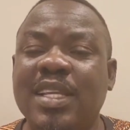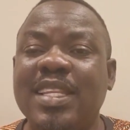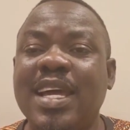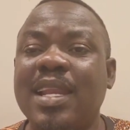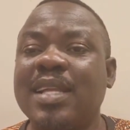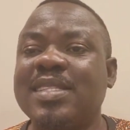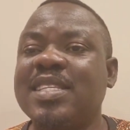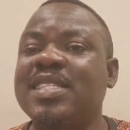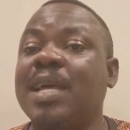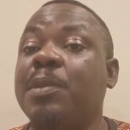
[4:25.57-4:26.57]
There are
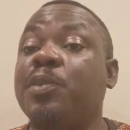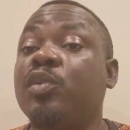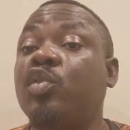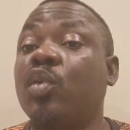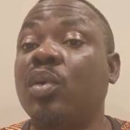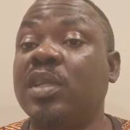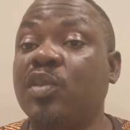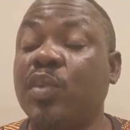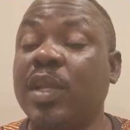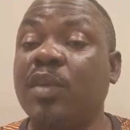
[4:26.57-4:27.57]
things that people throw on
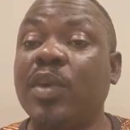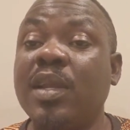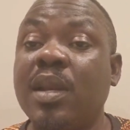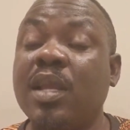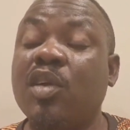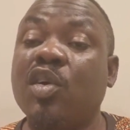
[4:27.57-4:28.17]
the way. When rain